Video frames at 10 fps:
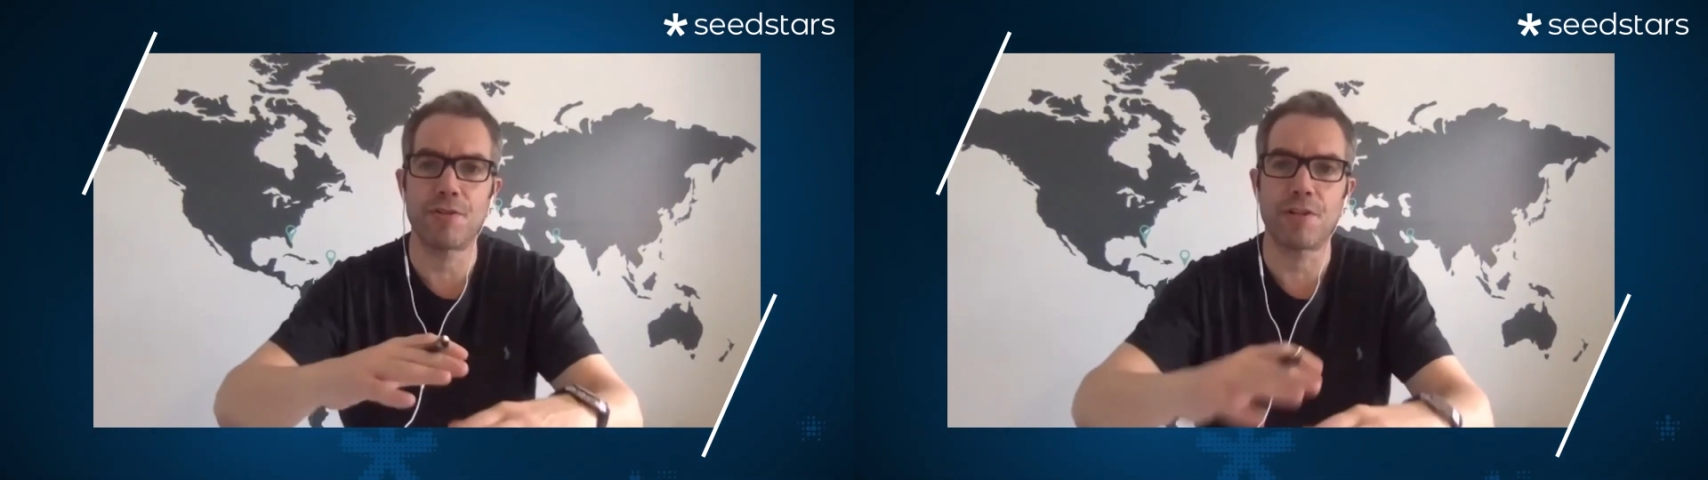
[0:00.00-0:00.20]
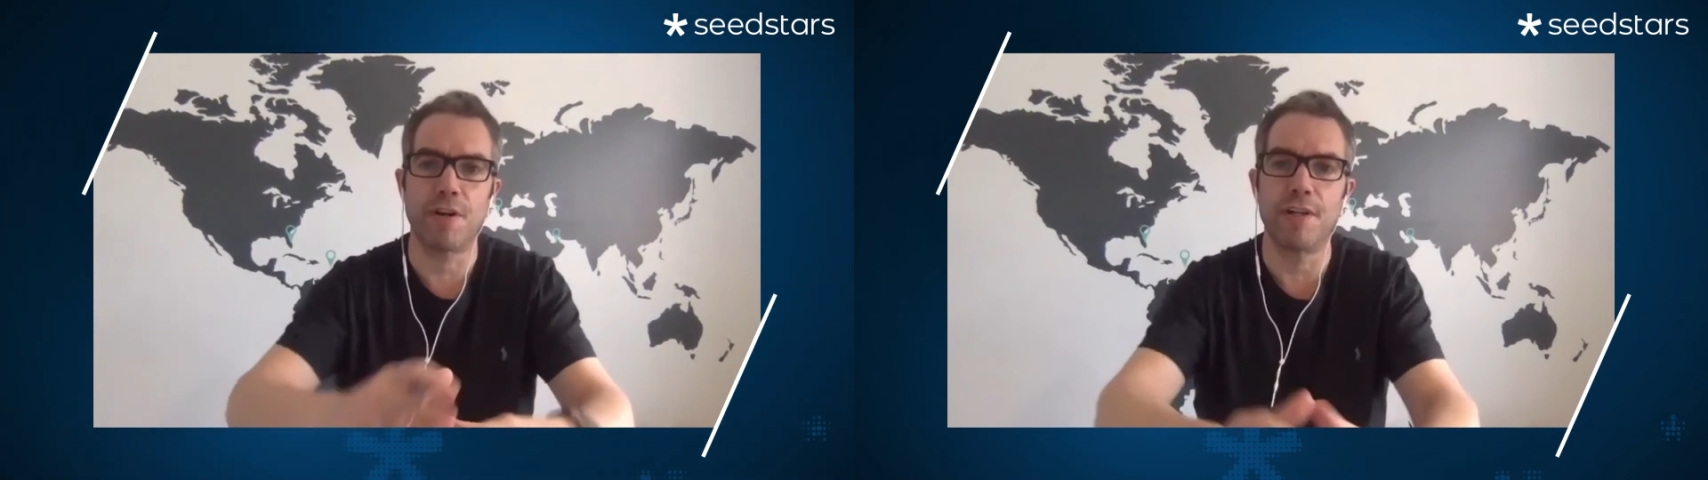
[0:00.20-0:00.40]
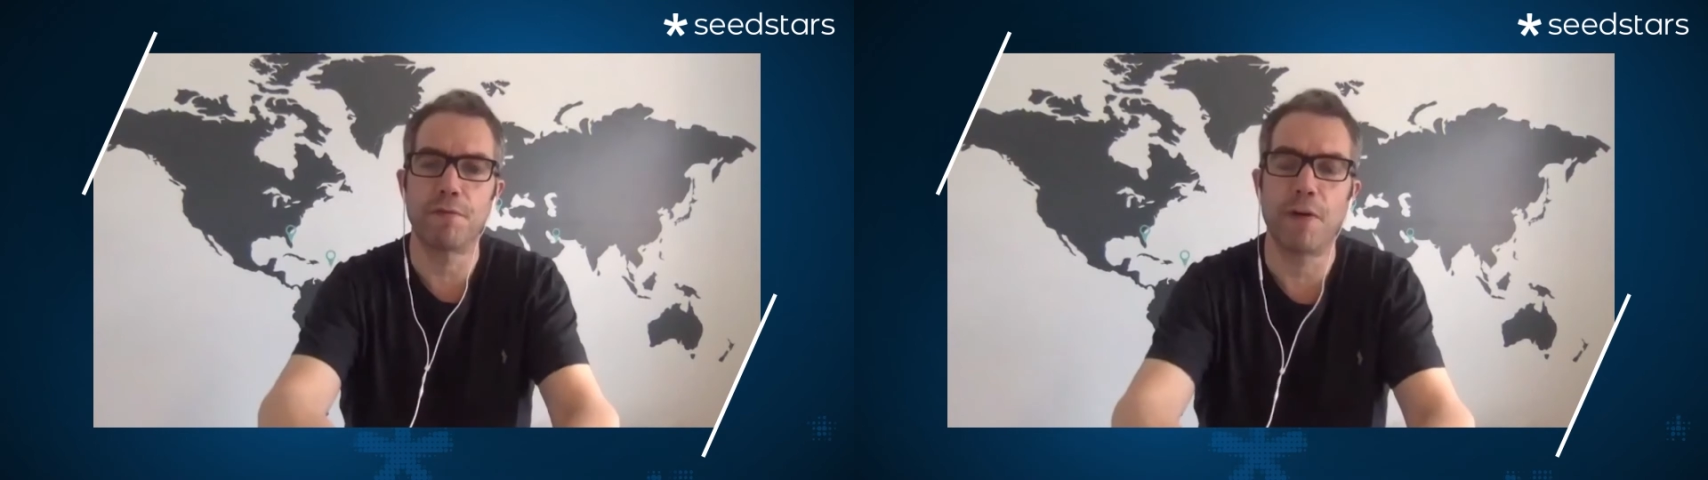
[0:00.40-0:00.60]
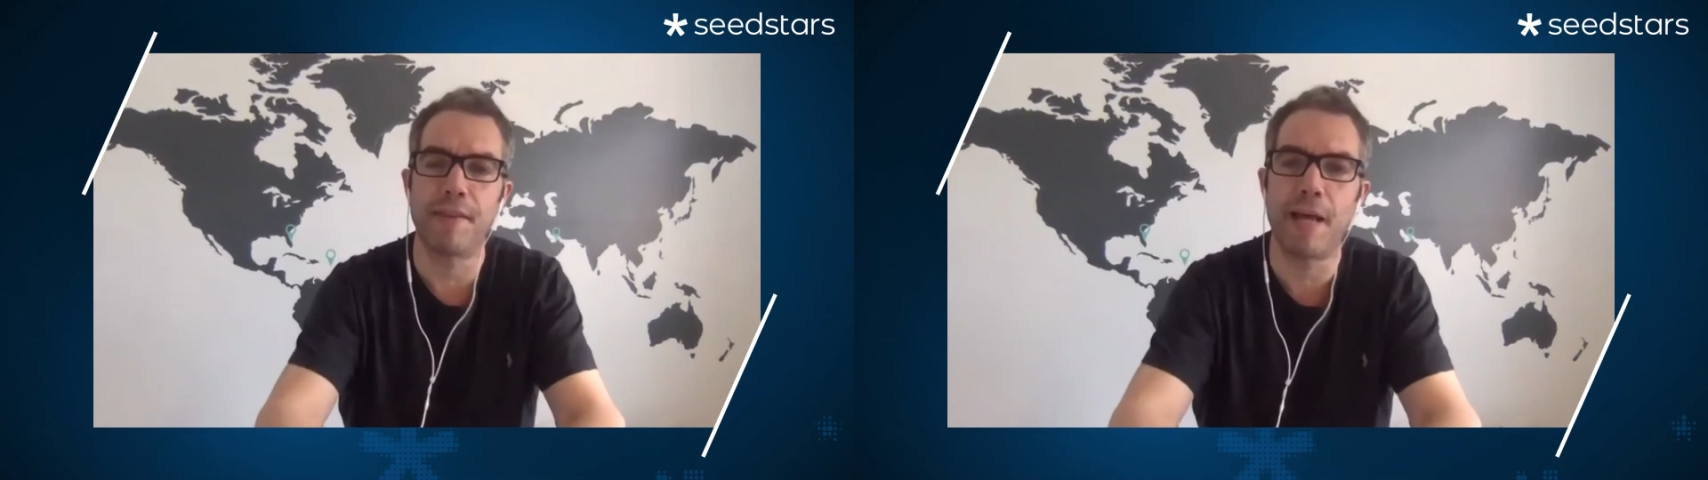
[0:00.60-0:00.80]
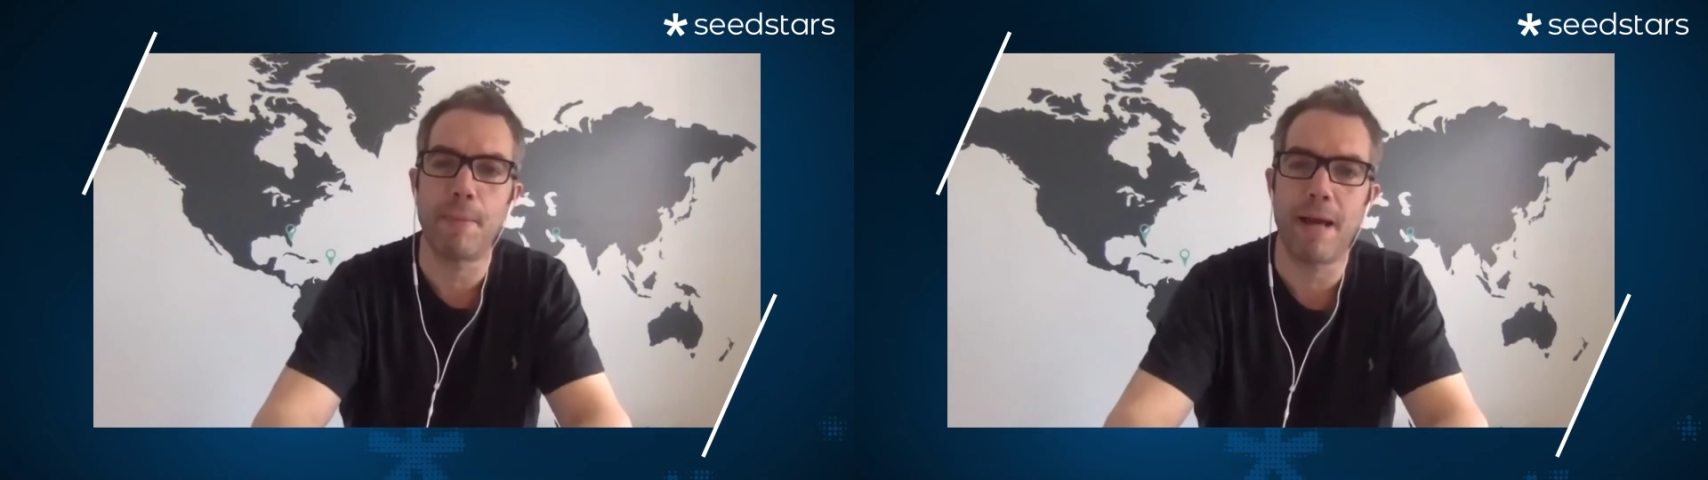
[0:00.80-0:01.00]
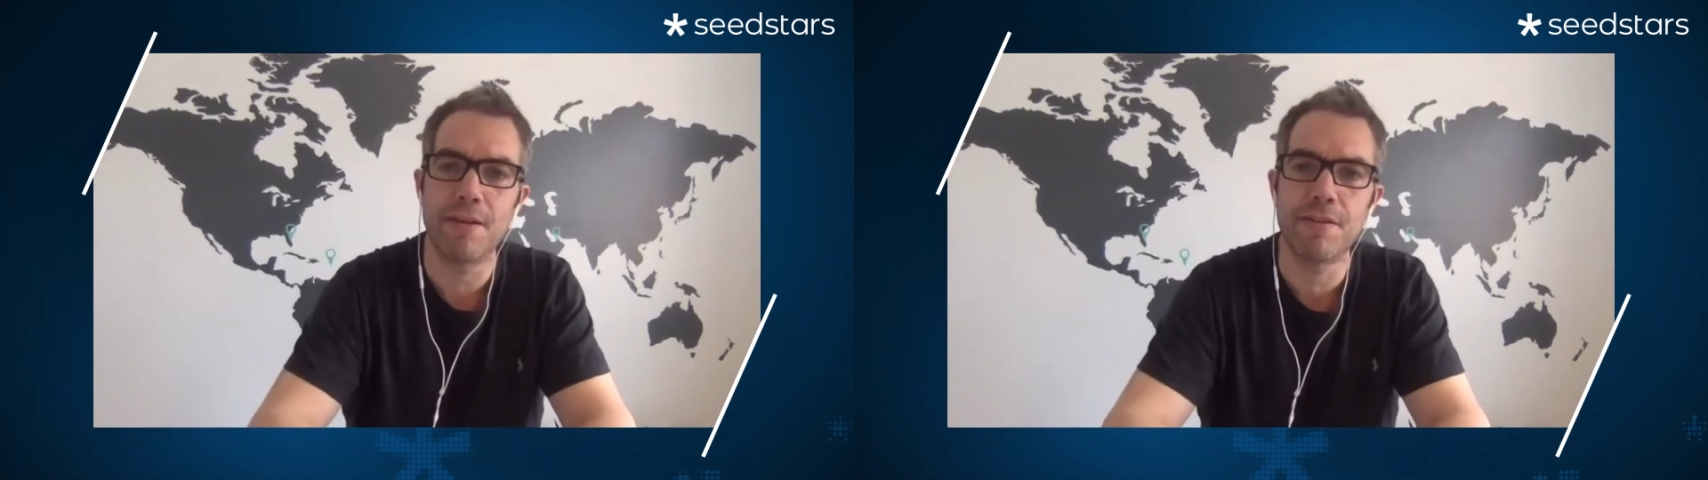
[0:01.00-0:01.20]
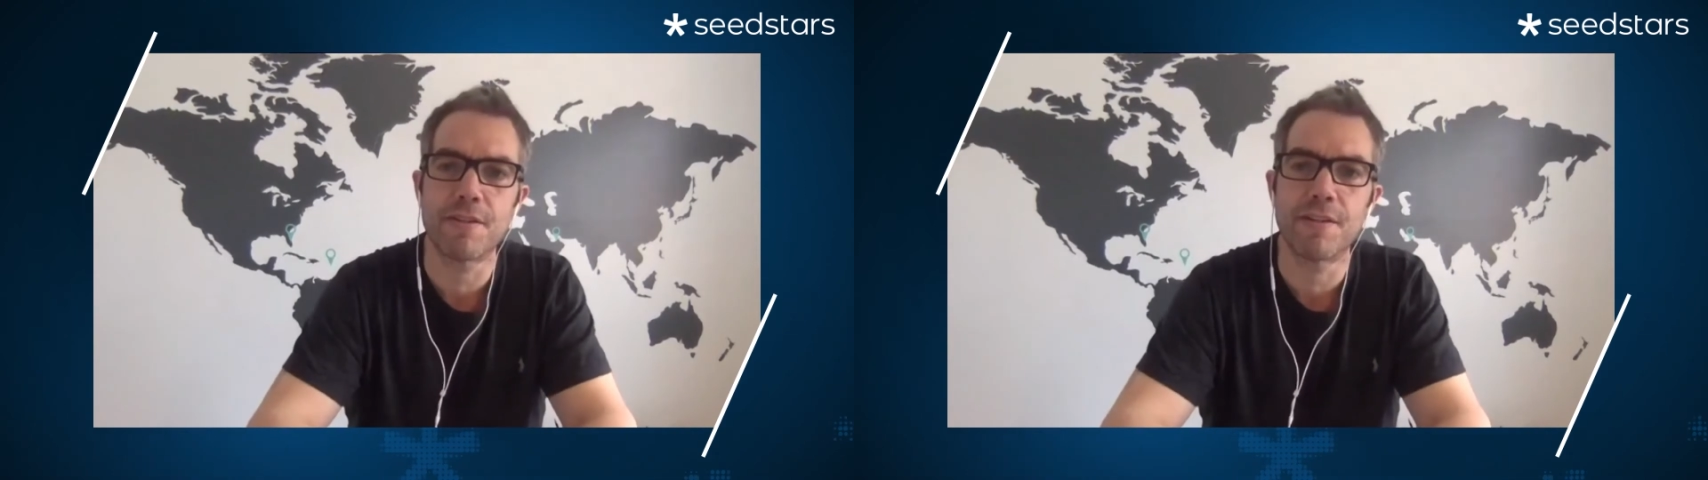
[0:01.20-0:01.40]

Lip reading: starting to find that balance?